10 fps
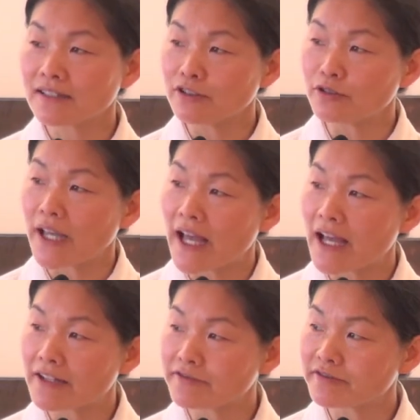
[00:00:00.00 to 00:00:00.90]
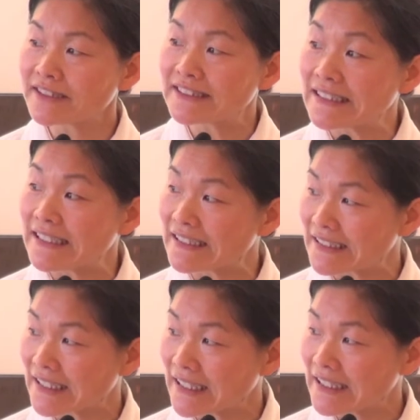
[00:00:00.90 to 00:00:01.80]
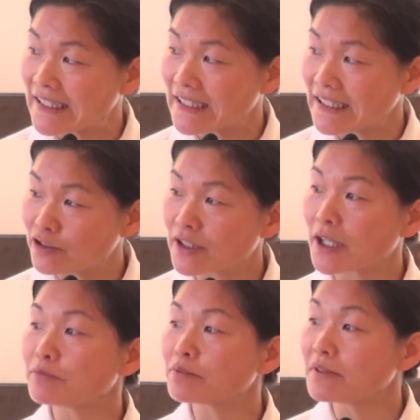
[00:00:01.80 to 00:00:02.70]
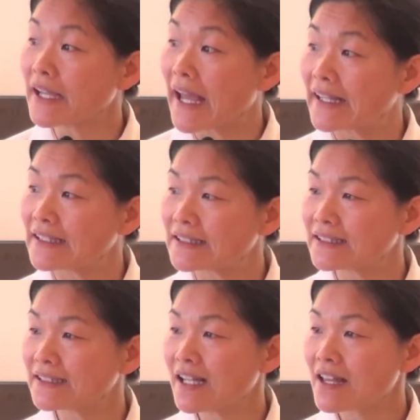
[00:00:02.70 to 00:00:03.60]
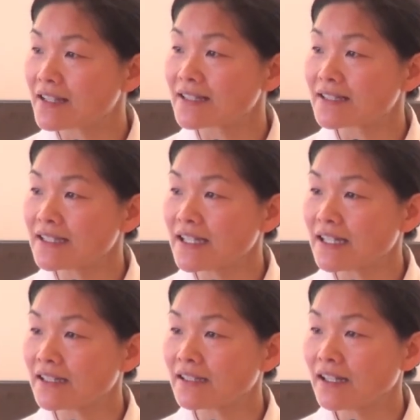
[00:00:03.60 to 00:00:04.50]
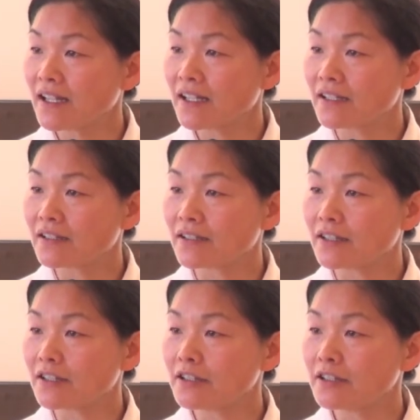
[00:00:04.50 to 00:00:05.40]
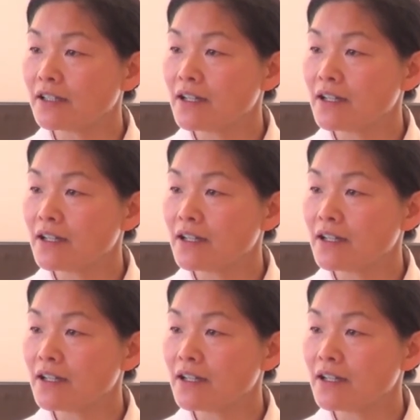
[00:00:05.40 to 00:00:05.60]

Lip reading: you have seed, and you can plant the seed in a